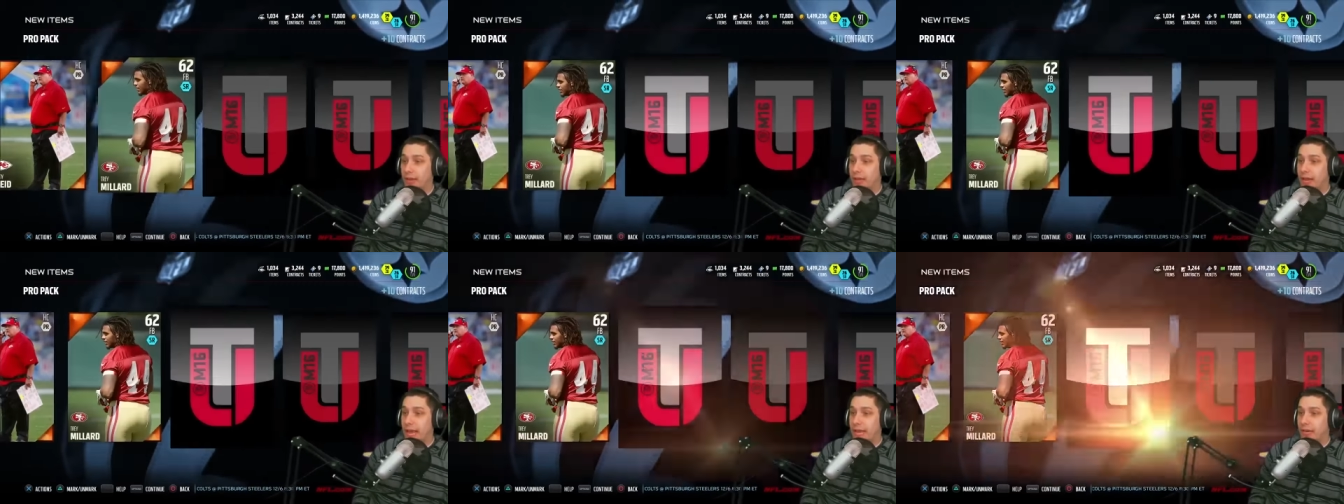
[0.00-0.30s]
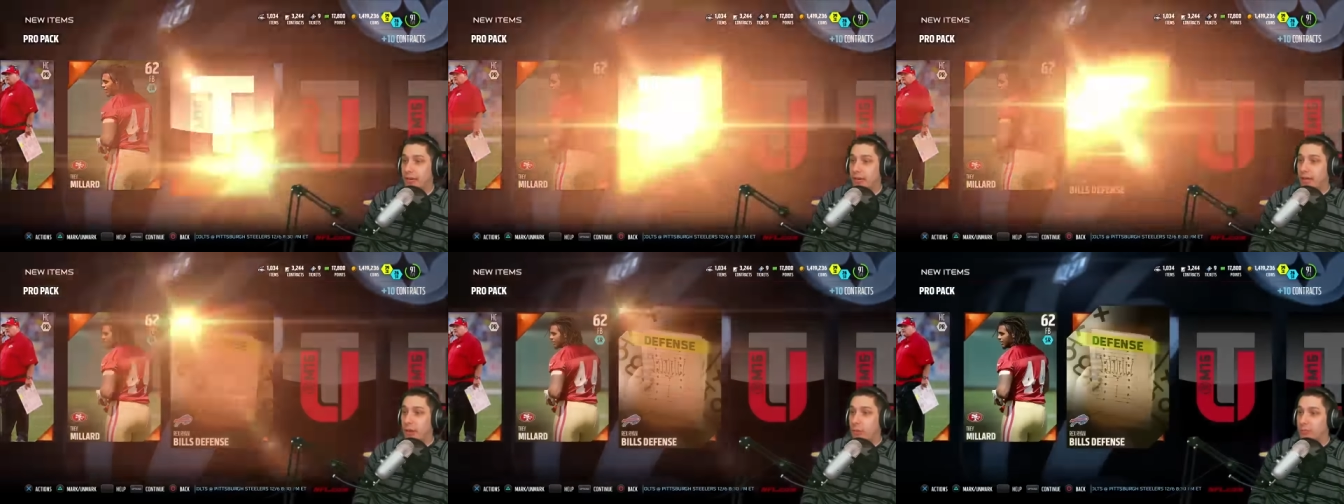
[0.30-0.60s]
But
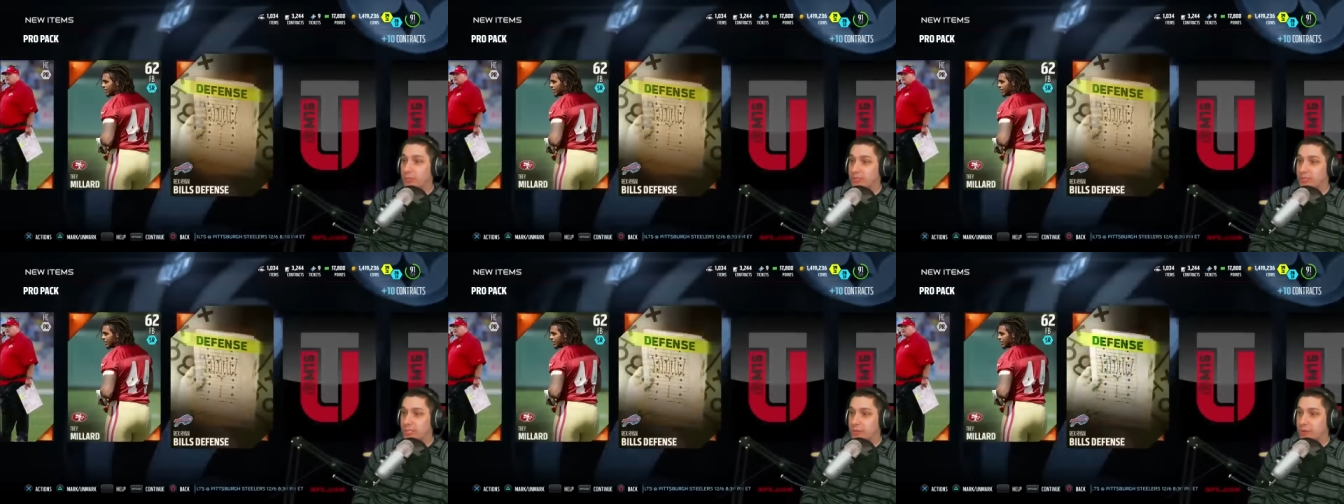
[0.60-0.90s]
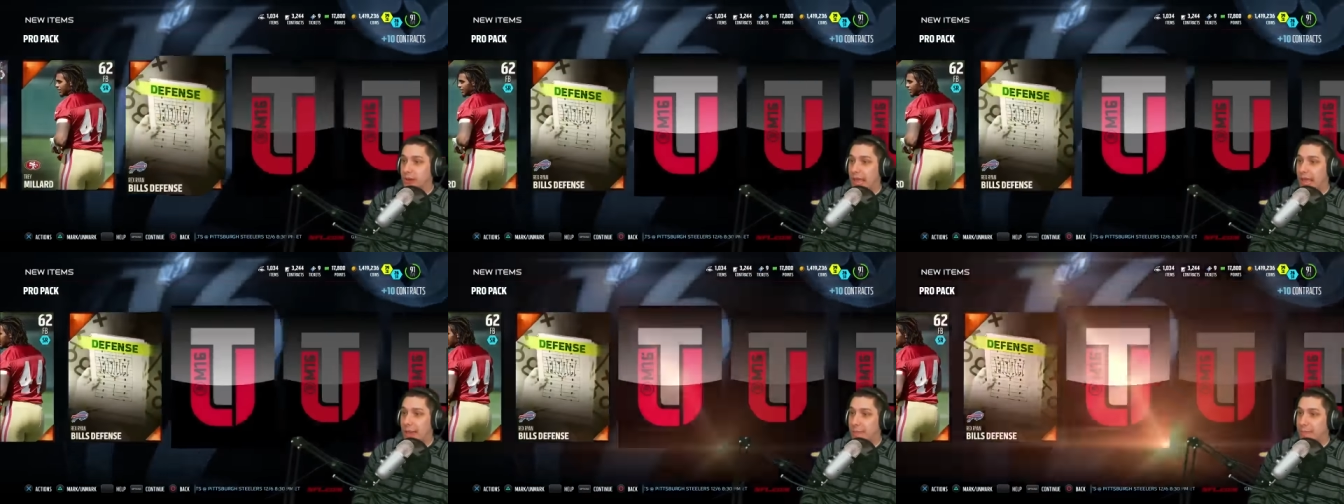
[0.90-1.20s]
I don't know. We'll
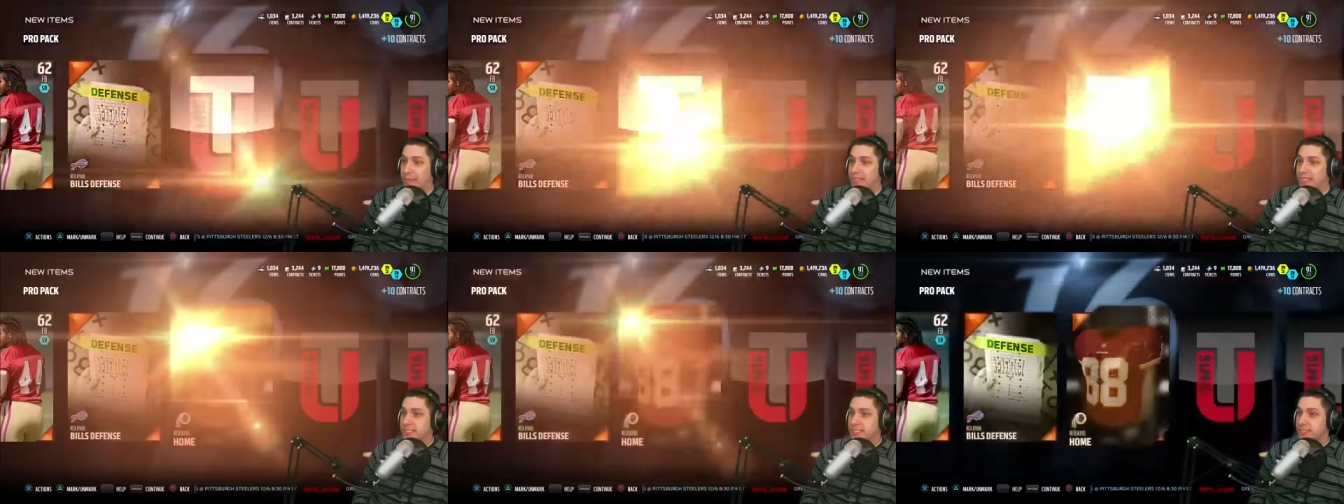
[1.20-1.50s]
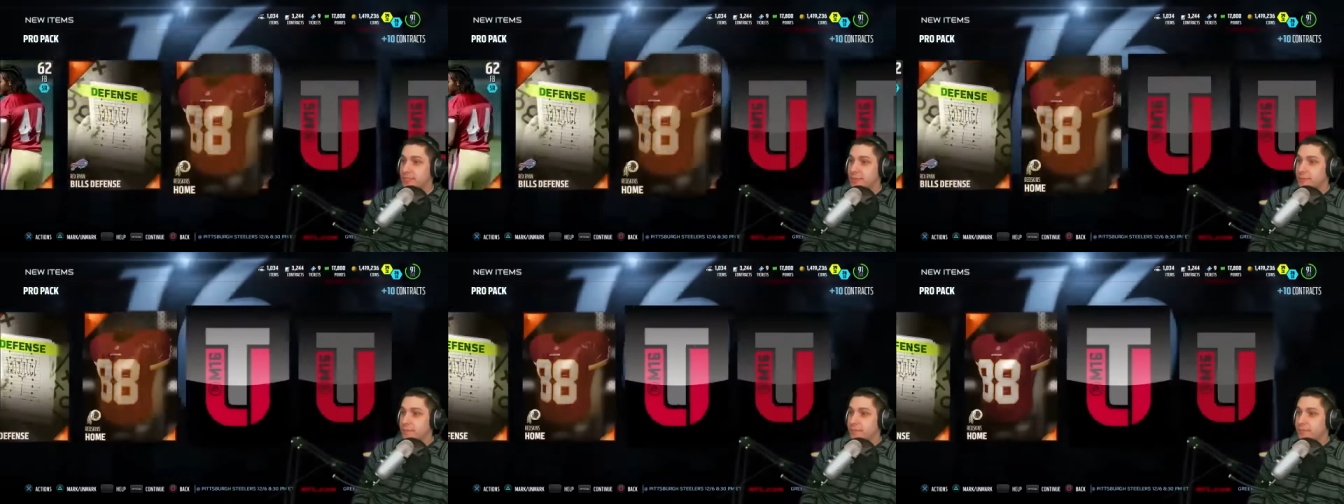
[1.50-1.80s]
see what
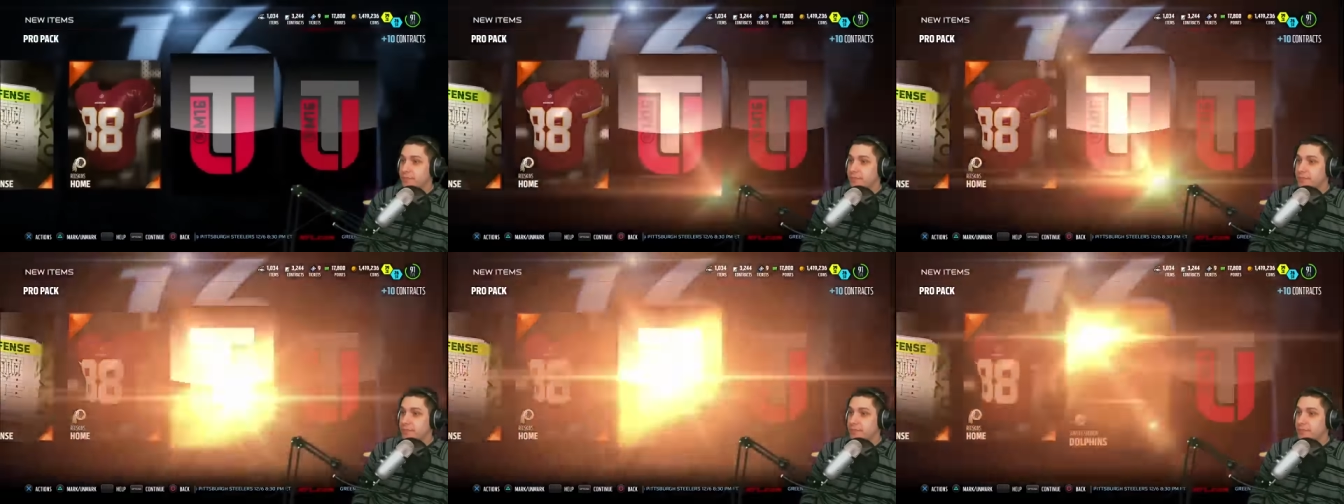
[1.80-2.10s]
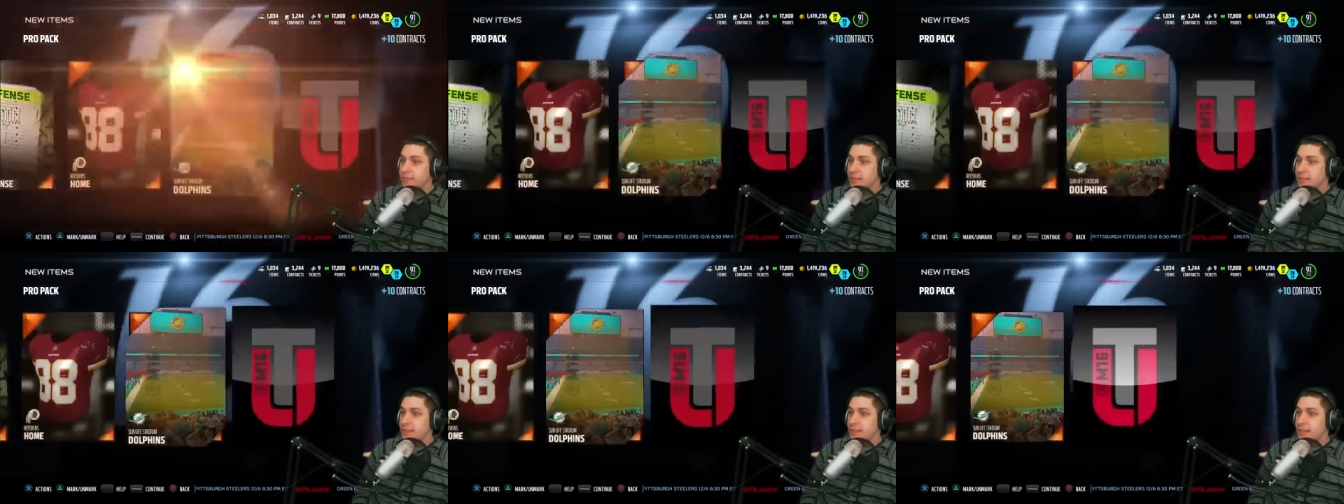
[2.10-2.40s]
happens.
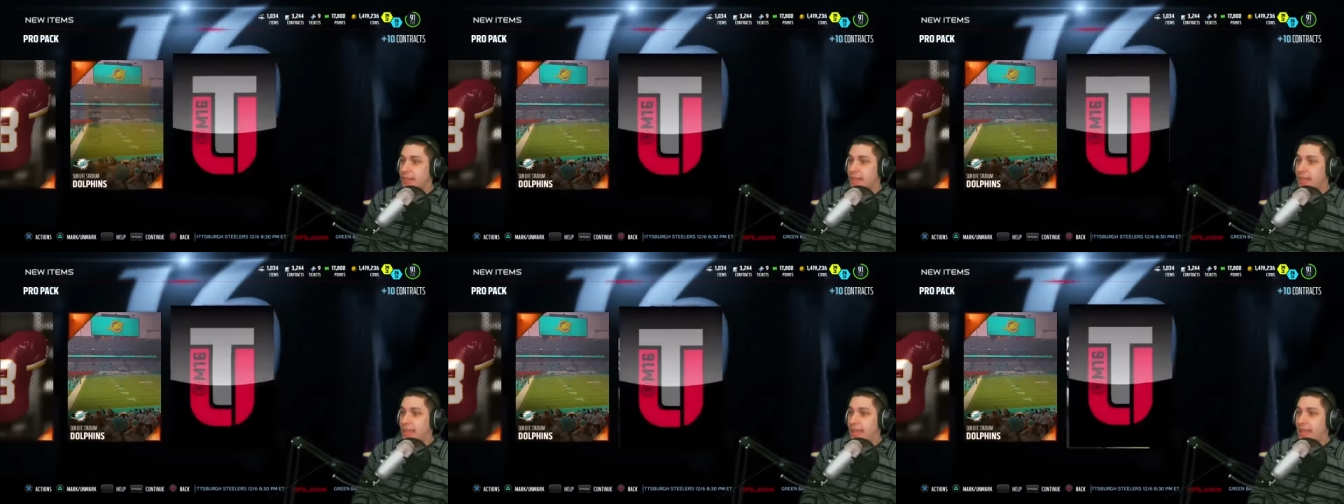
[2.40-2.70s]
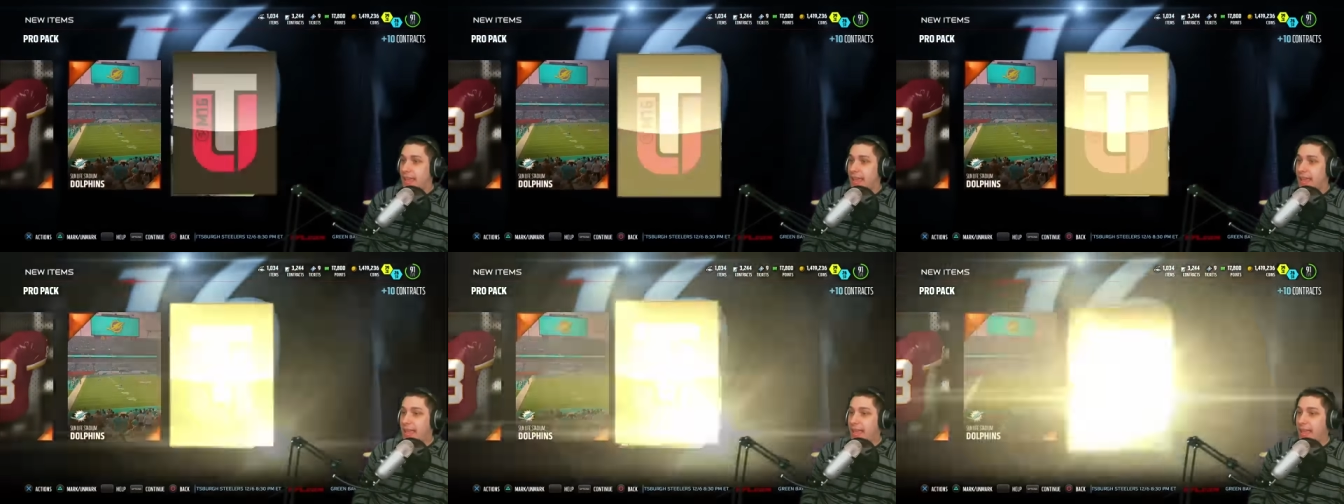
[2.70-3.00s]

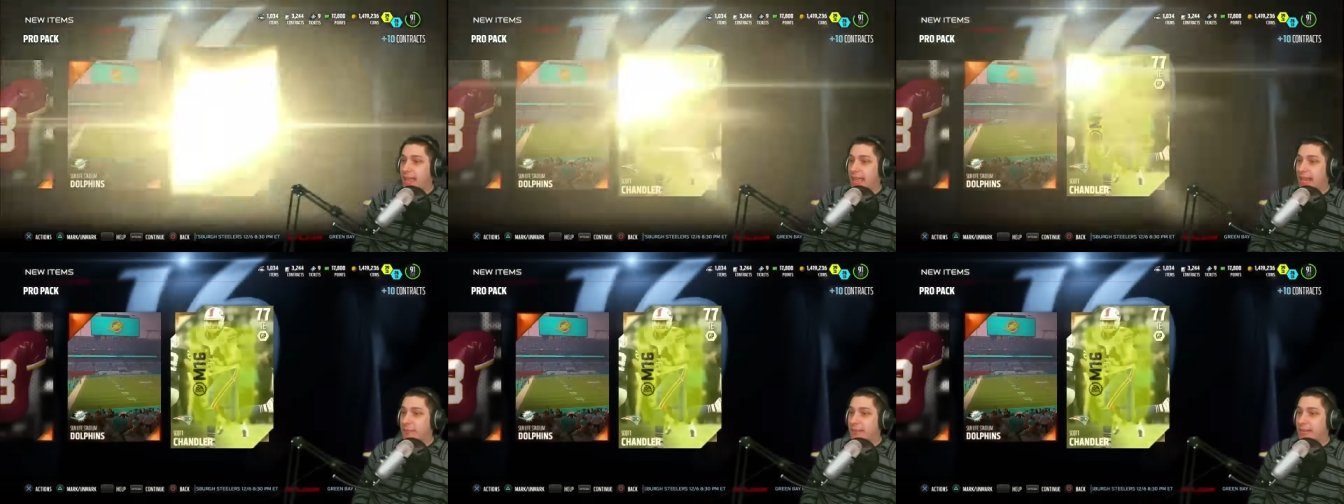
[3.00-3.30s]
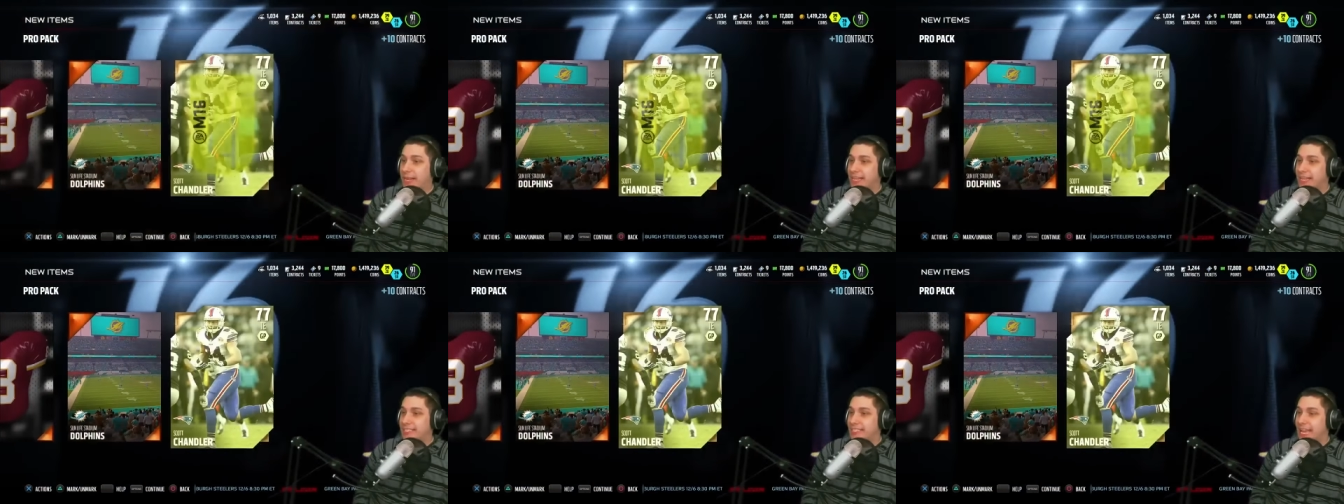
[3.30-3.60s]
And
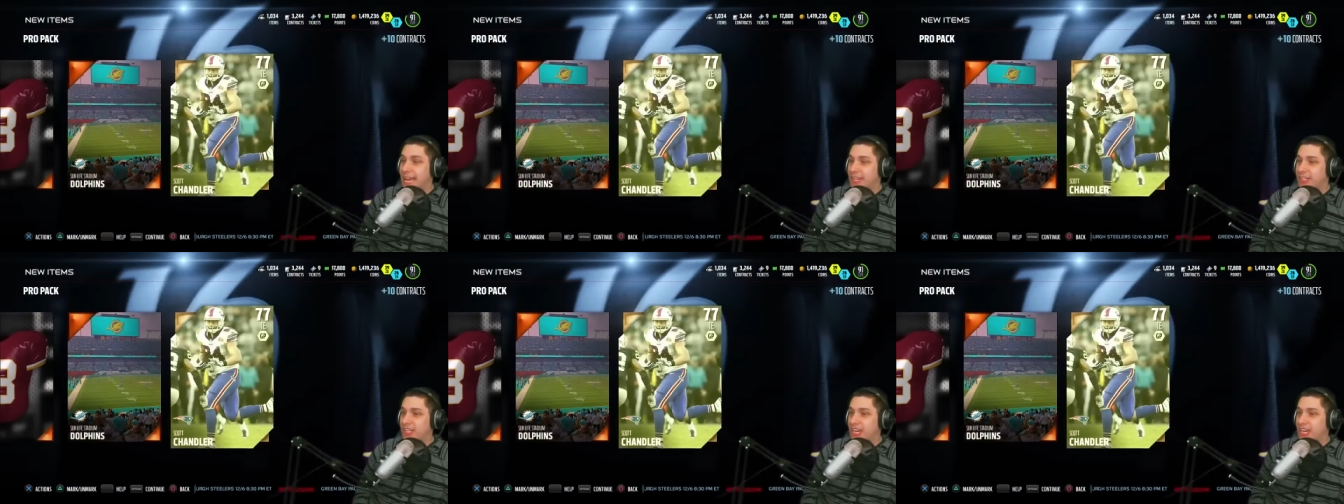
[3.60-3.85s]
we get a Scott